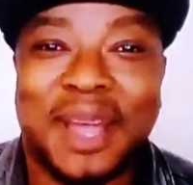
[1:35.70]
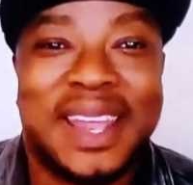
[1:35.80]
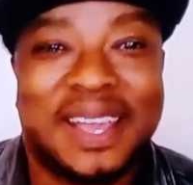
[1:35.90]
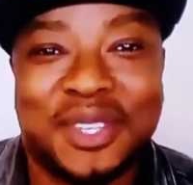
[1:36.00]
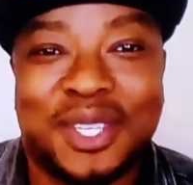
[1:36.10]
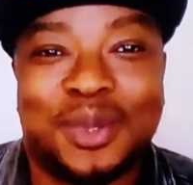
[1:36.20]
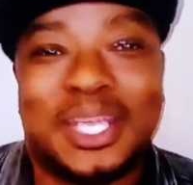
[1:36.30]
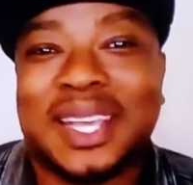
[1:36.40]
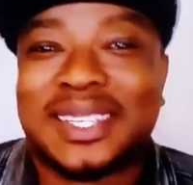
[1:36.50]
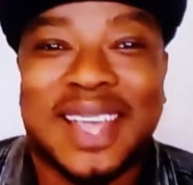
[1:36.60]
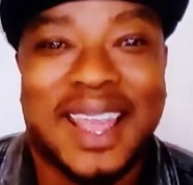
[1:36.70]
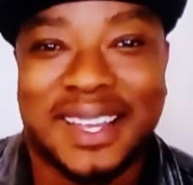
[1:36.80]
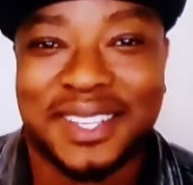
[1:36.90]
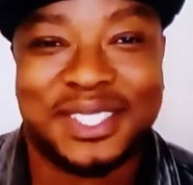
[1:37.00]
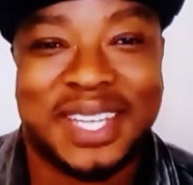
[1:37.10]
have to do
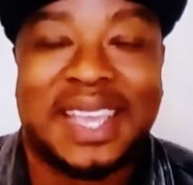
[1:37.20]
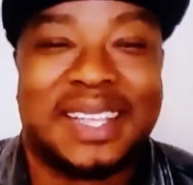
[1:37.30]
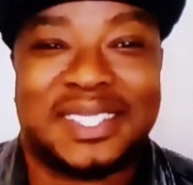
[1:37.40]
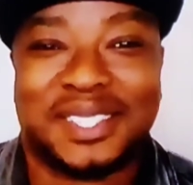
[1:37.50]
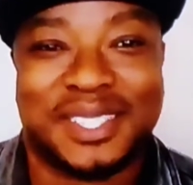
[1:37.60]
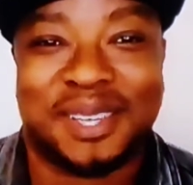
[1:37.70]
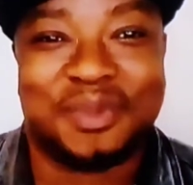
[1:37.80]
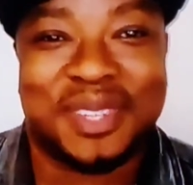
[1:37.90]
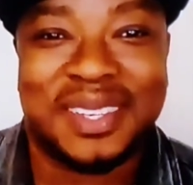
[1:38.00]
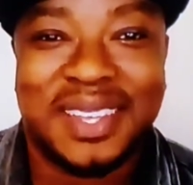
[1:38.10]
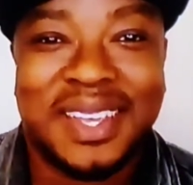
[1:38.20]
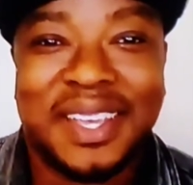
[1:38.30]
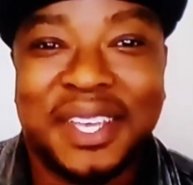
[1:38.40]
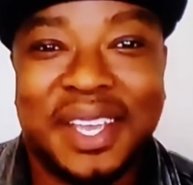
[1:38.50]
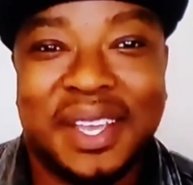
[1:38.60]
TikTok or dance or something,
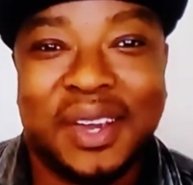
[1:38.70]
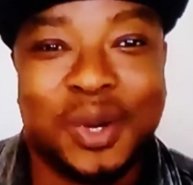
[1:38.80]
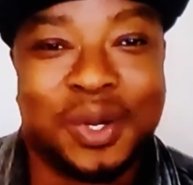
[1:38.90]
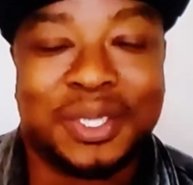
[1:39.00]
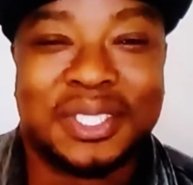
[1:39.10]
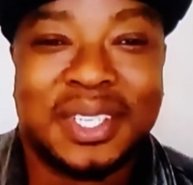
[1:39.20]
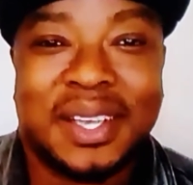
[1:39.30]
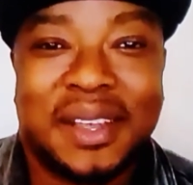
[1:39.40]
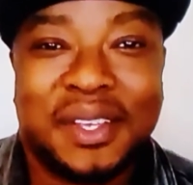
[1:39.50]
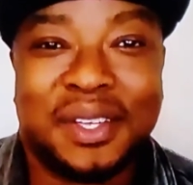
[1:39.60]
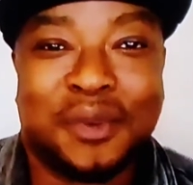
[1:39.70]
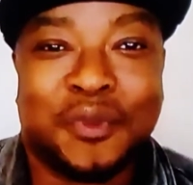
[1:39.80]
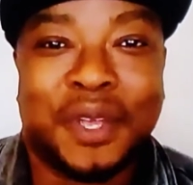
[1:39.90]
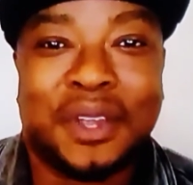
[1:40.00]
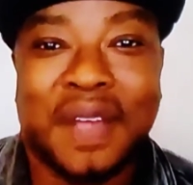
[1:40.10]
eh, or, or, you know,
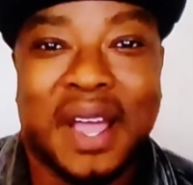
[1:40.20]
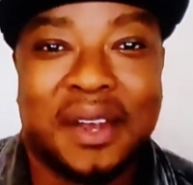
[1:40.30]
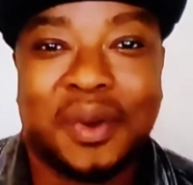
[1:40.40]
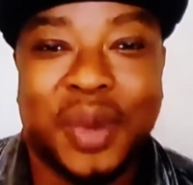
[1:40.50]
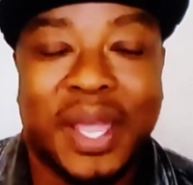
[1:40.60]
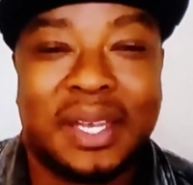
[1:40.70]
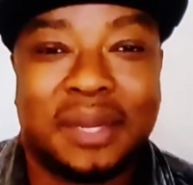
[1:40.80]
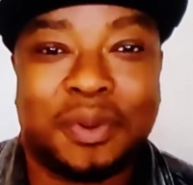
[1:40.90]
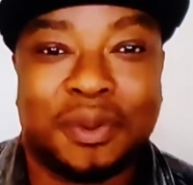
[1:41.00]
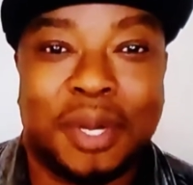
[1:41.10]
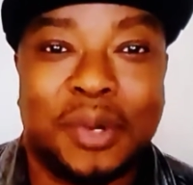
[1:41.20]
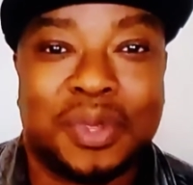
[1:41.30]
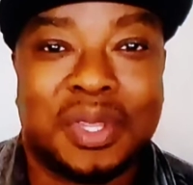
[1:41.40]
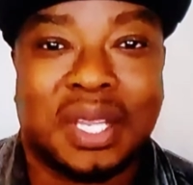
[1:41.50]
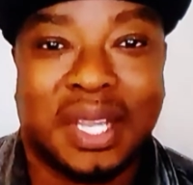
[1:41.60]
figure out a way to
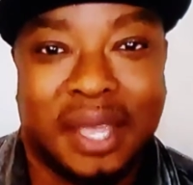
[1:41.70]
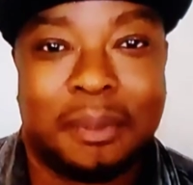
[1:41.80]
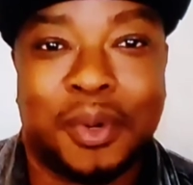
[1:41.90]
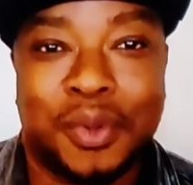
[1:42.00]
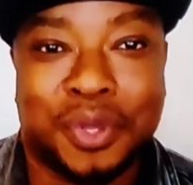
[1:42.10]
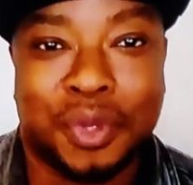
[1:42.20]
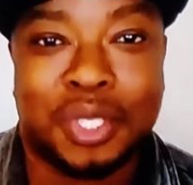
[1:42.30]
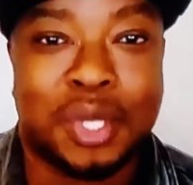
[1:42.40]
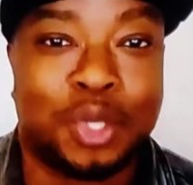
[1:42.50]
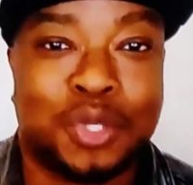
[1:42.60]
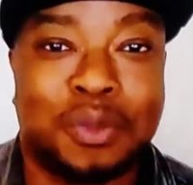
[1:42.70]
promote the label through social